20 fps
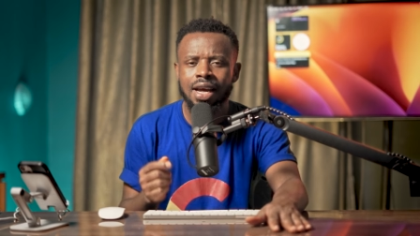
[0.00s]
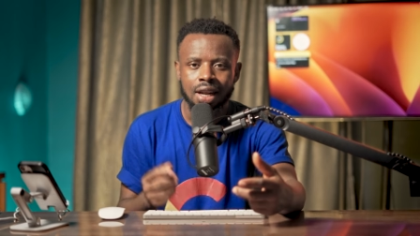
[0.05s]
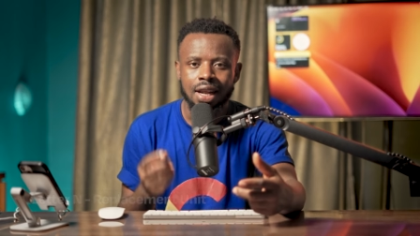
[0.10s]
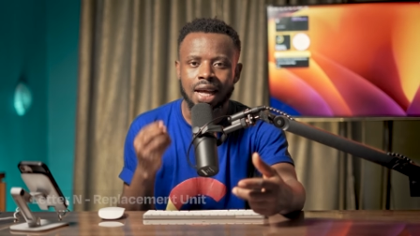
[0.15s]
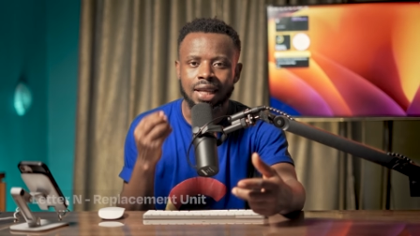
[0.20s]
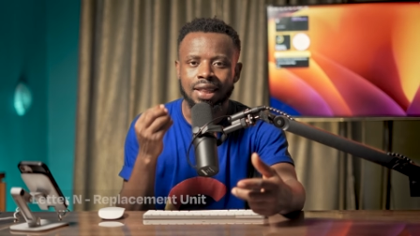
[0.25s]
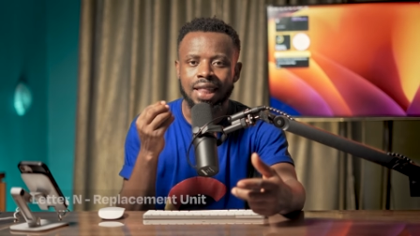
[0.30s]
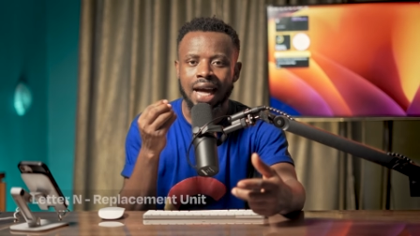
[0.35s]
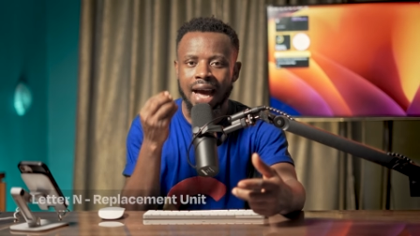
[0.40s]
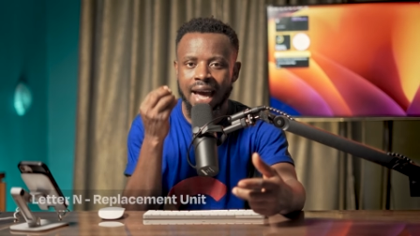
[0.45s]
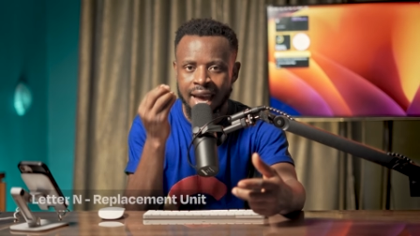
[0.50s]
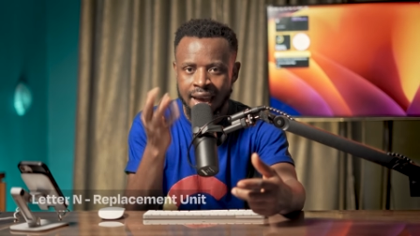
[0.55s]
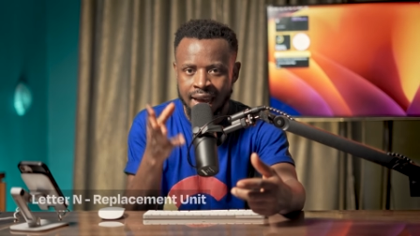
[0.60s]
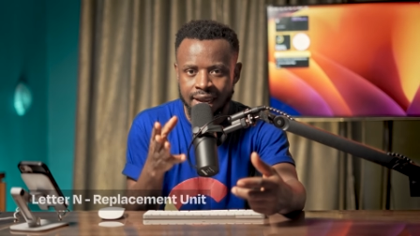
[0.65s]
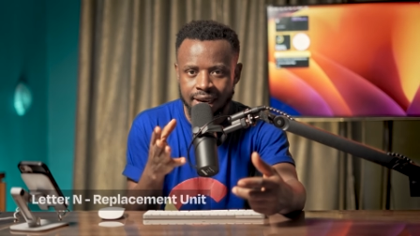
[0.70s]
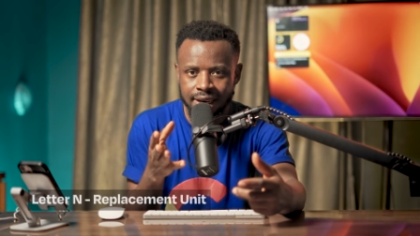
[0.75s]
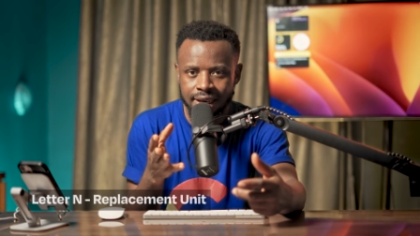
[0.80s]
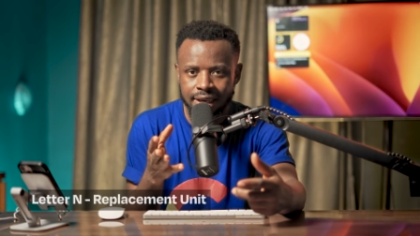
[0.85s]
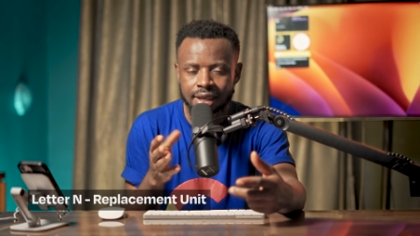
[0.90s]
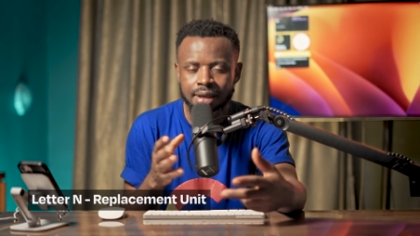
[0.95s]
Letter
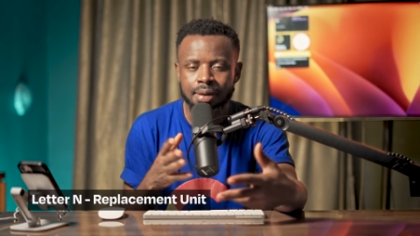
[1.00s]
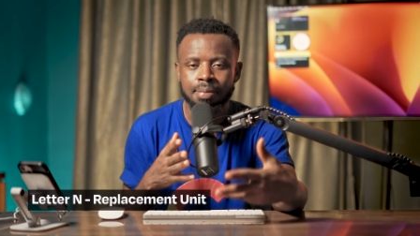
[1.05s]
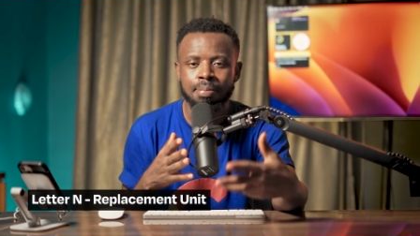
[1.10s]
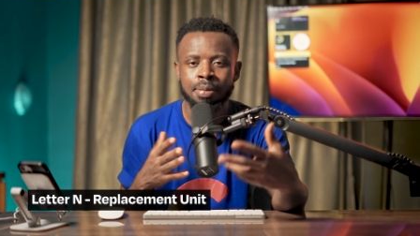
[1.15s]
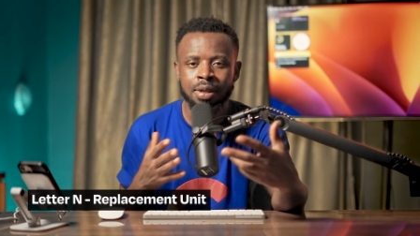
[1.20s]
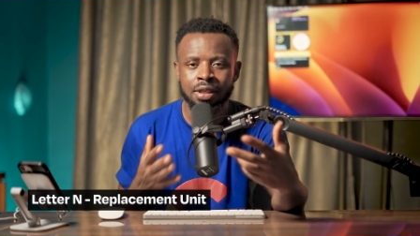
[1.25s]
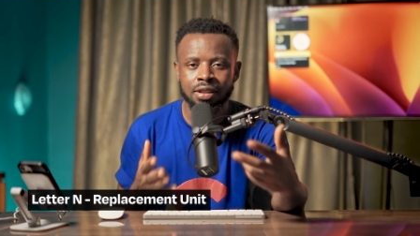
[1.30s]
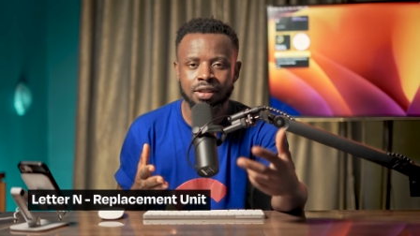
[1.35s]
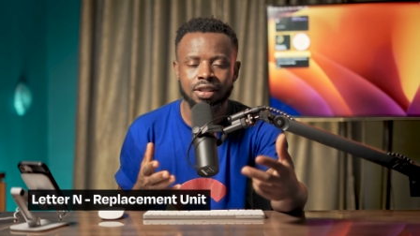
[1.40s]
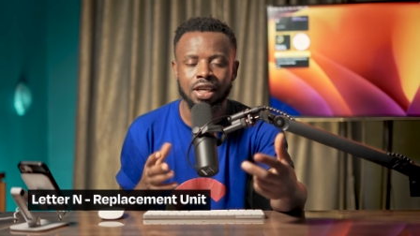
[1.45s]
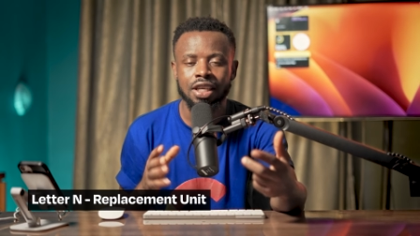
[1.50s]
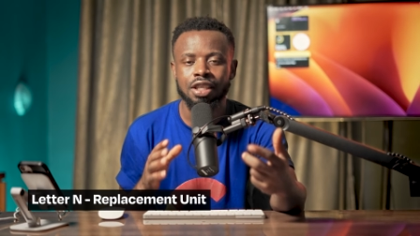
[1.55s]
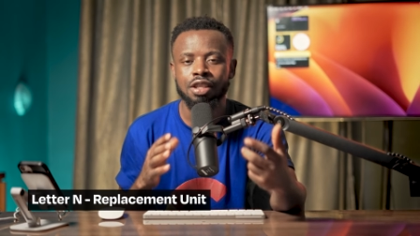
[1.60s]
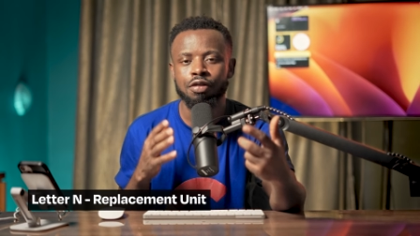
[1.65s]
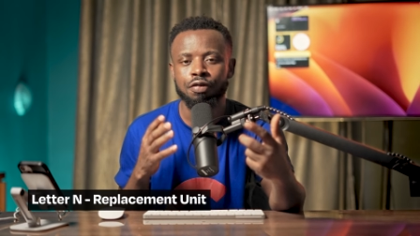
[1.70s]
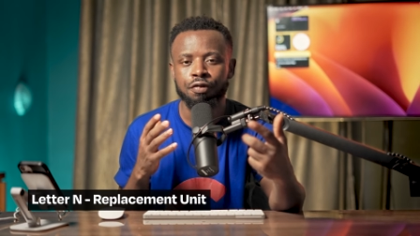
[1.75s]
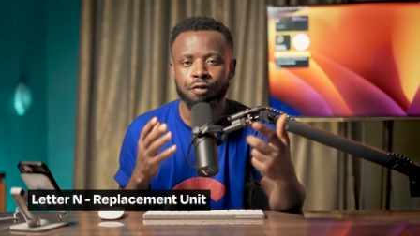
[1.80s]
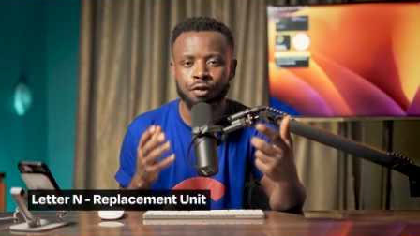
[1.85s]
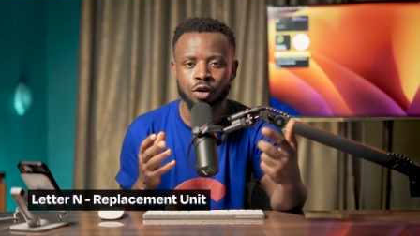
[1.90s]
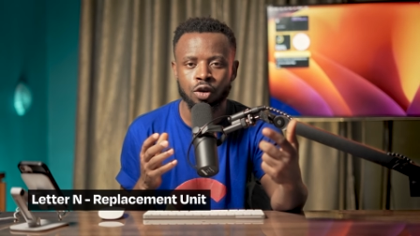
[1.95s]
N means say
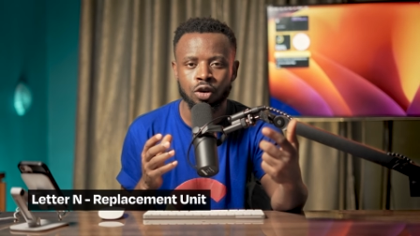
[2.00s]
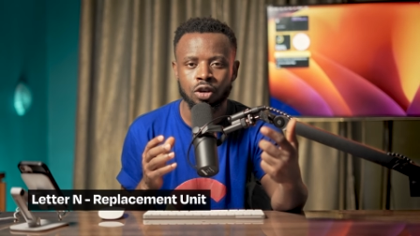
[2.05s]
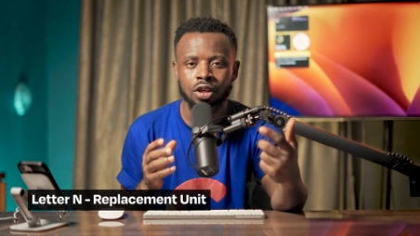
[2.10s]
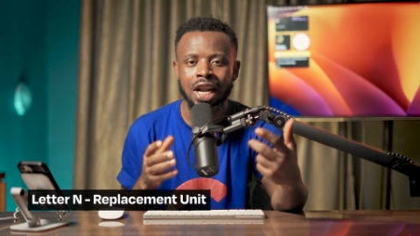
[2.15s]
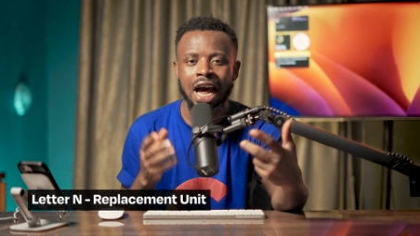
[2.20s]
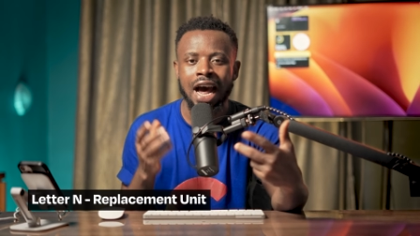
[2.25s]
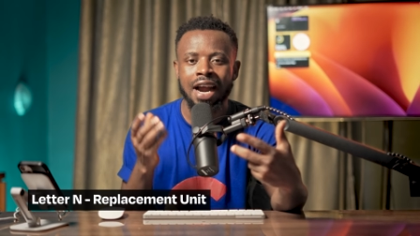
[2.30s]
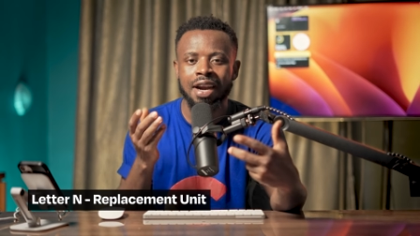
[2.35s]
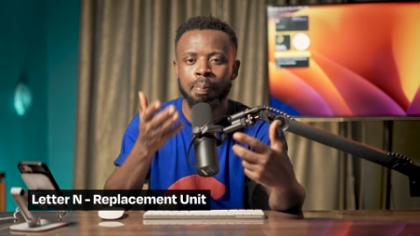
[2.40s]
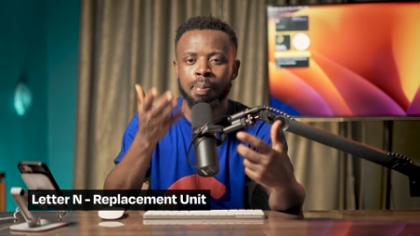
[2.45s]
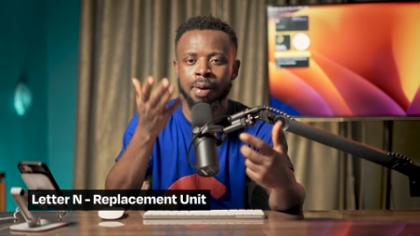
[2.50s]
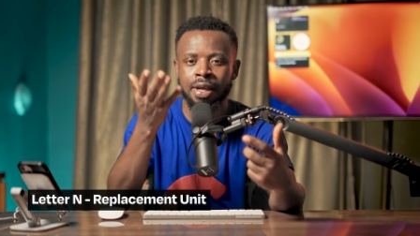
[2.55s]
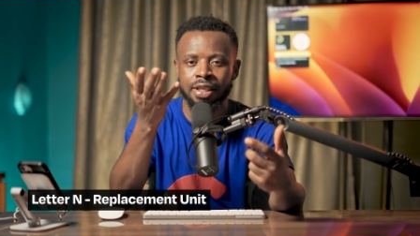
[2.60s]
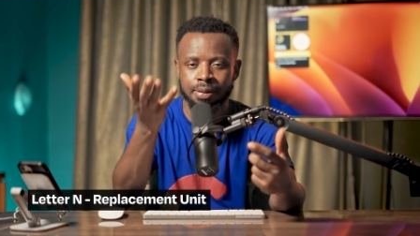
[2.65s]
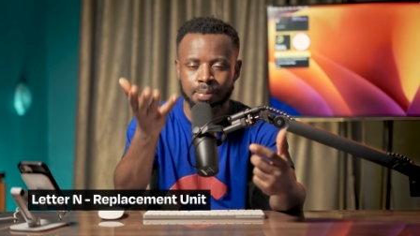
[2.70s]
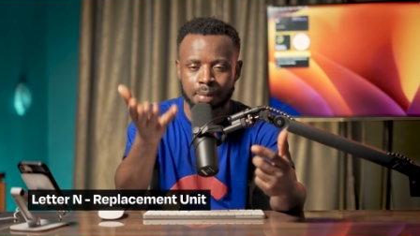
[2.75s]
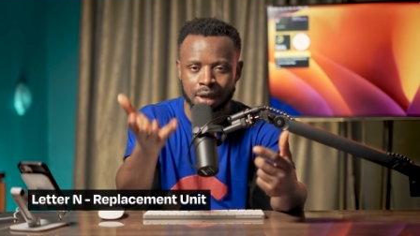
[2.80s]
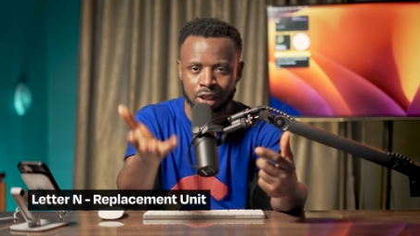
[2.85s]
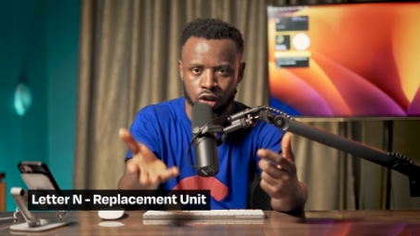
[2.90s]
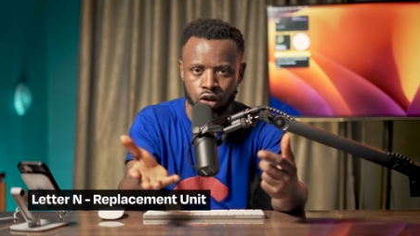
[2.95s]
the phone na
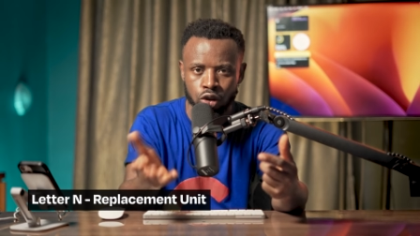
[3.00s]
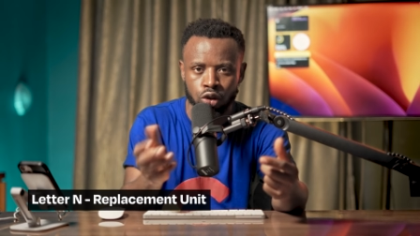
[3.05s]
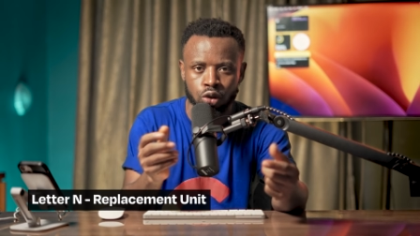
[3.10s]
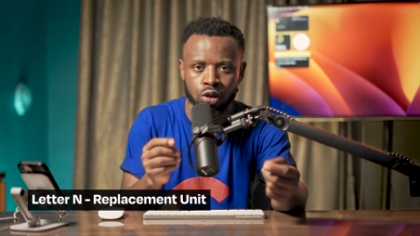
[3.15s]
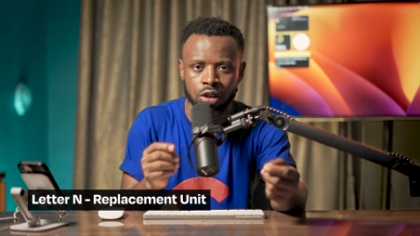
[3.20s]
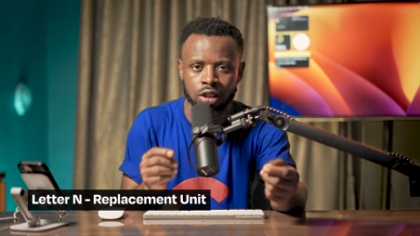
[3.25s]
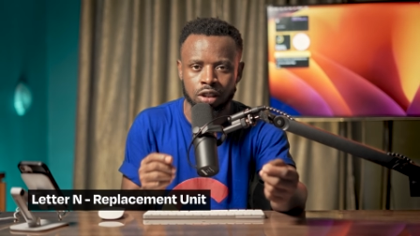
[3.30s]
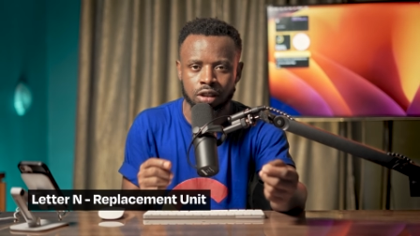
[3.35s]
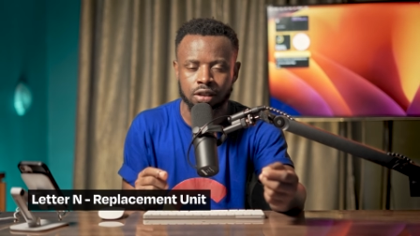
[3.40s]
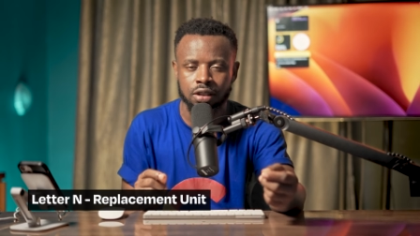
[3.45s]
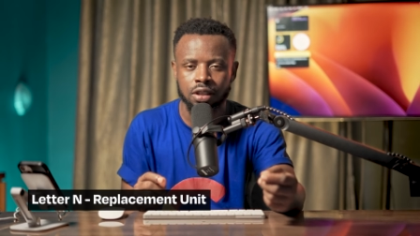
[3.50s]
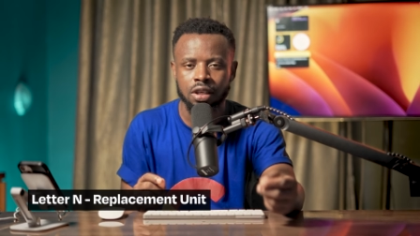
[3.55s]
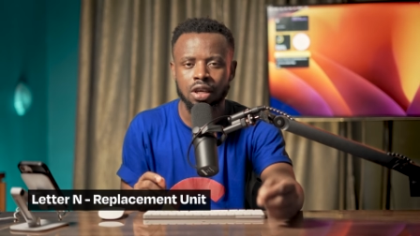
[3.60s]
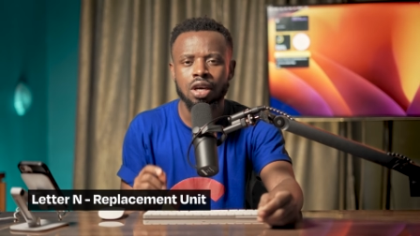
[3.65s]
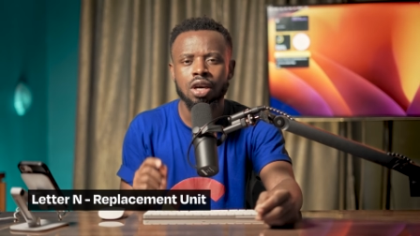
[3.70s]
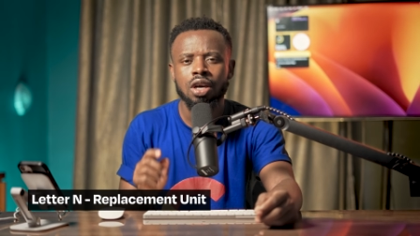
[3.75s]
replacement unit.